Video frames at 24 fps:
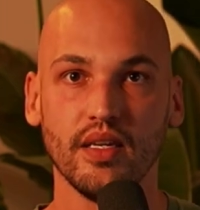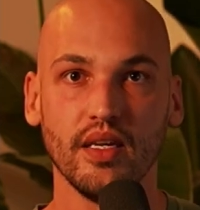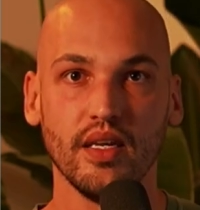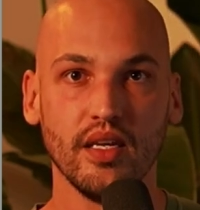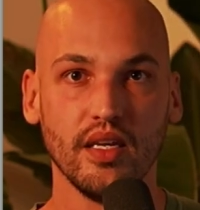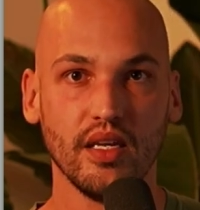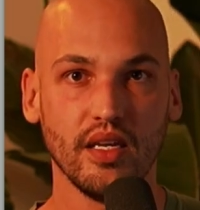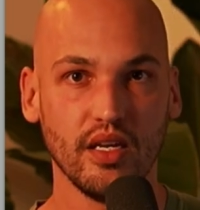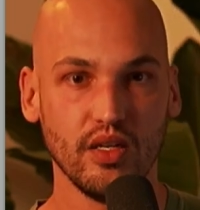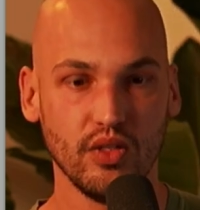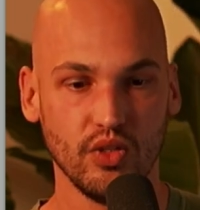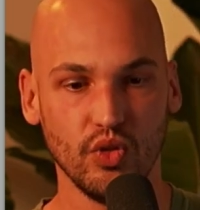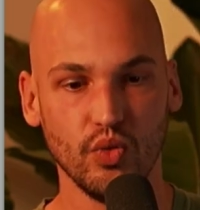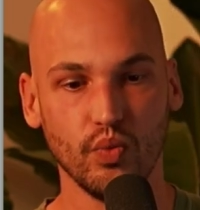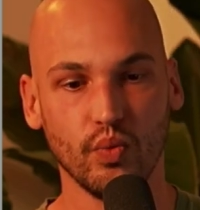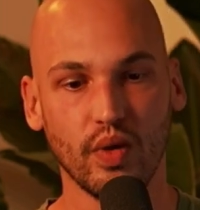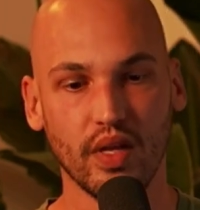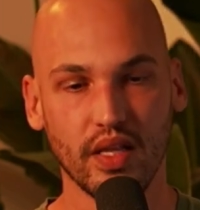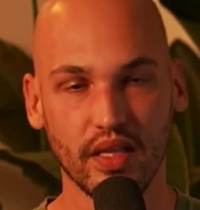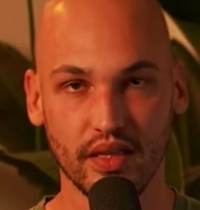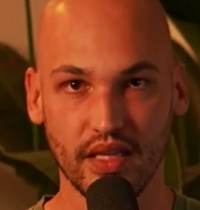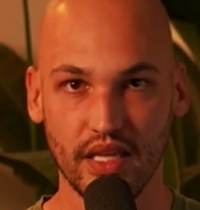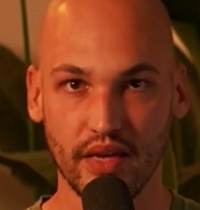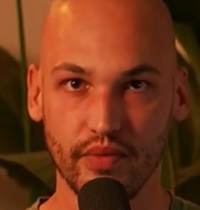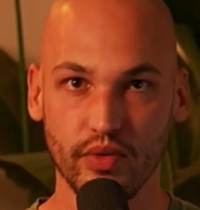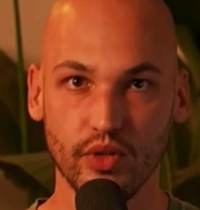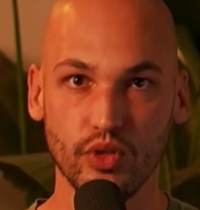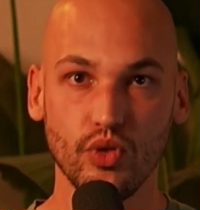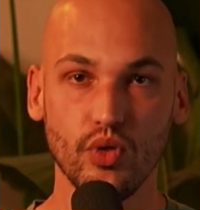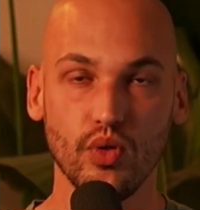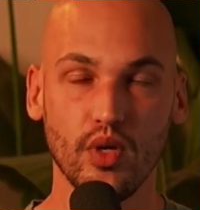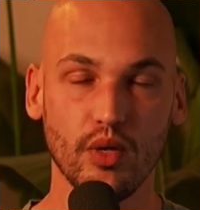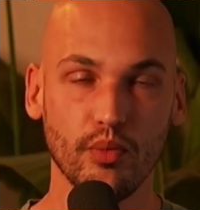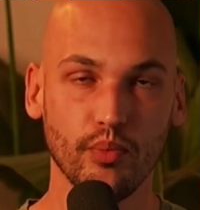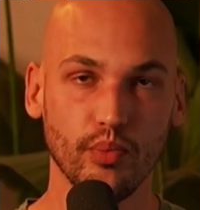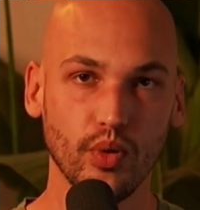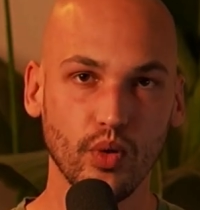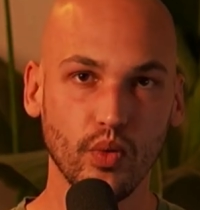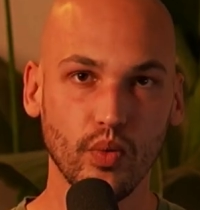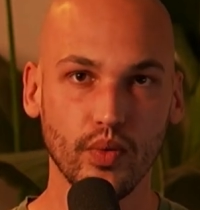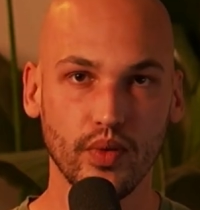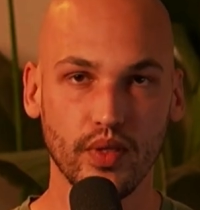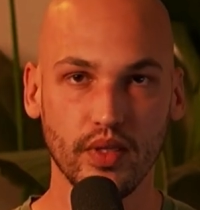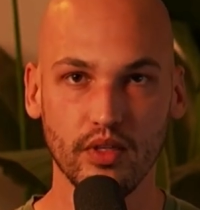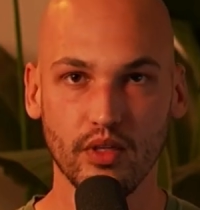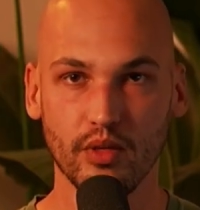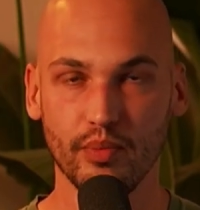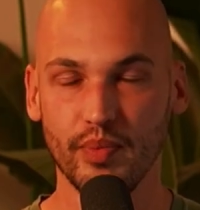into what levers you can pull
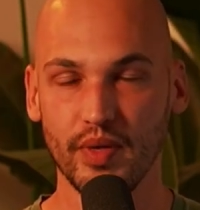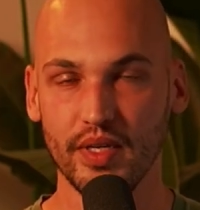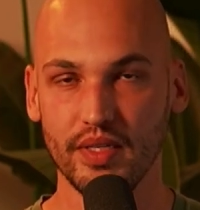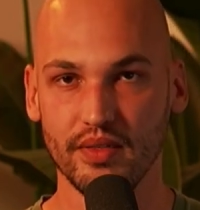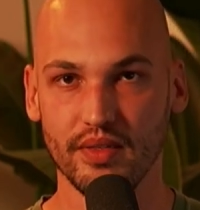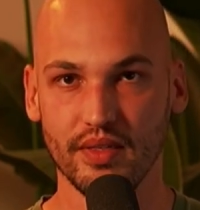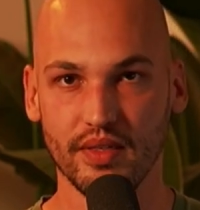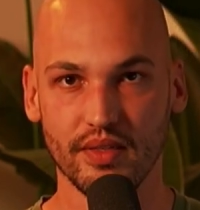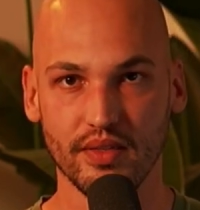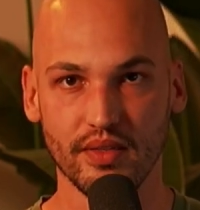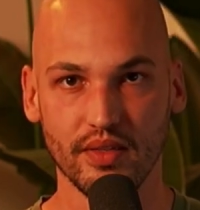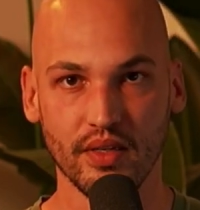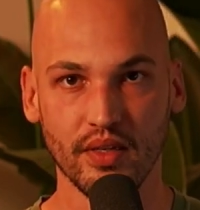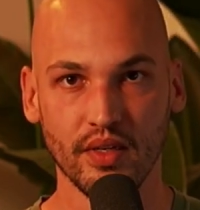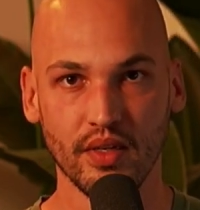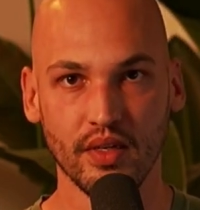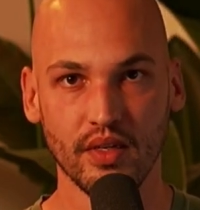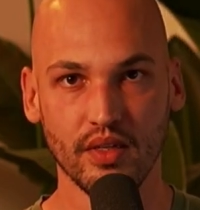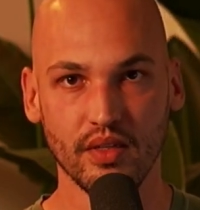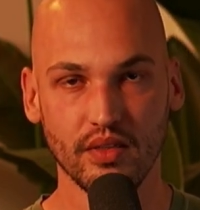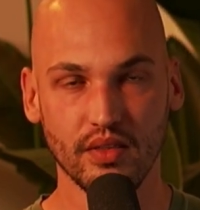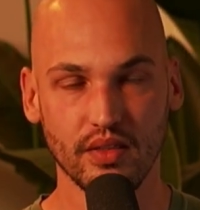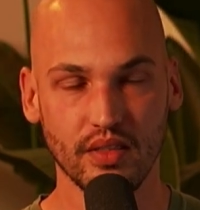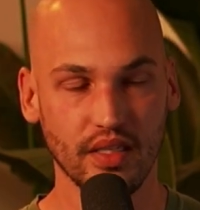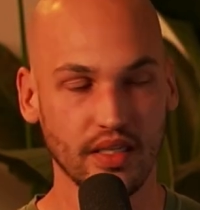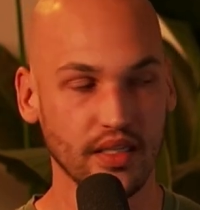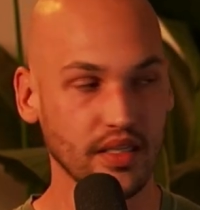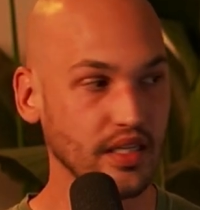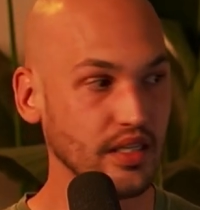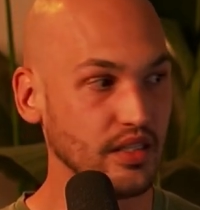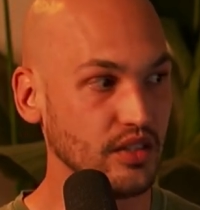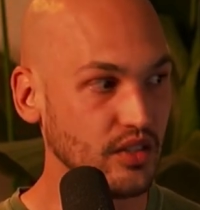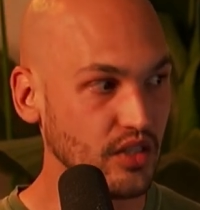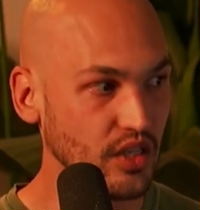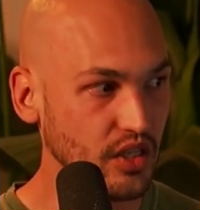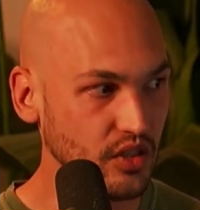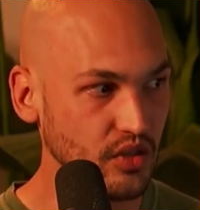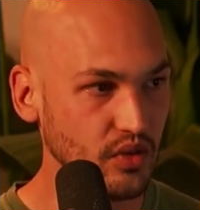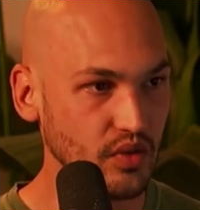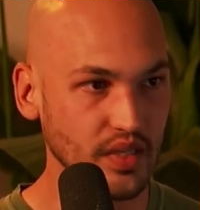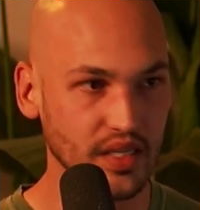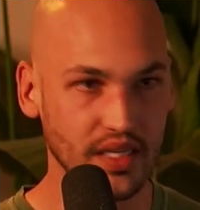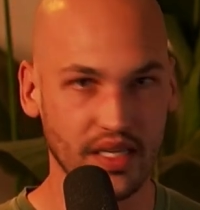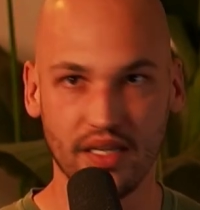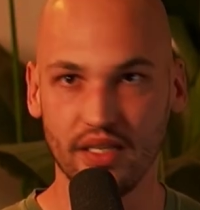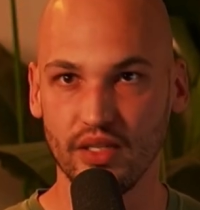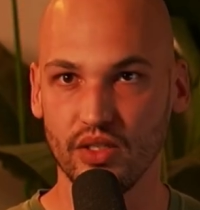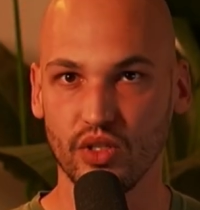within your business to continue to
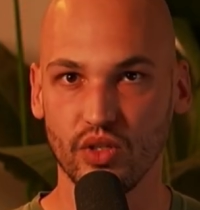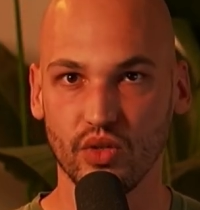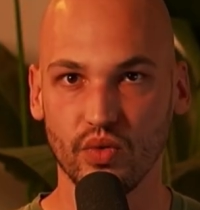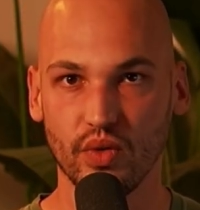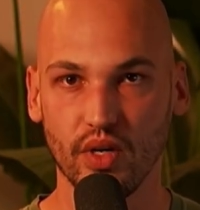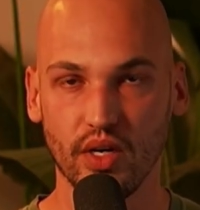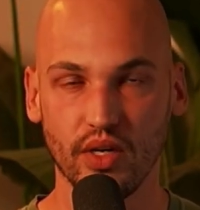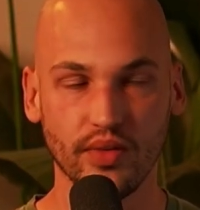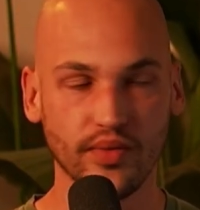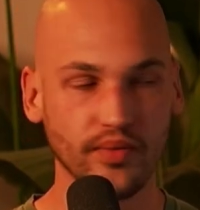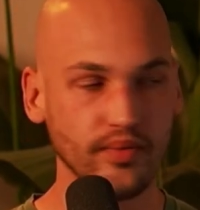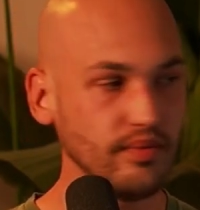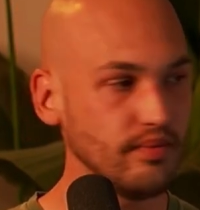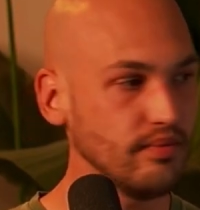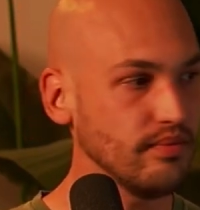get it to grow.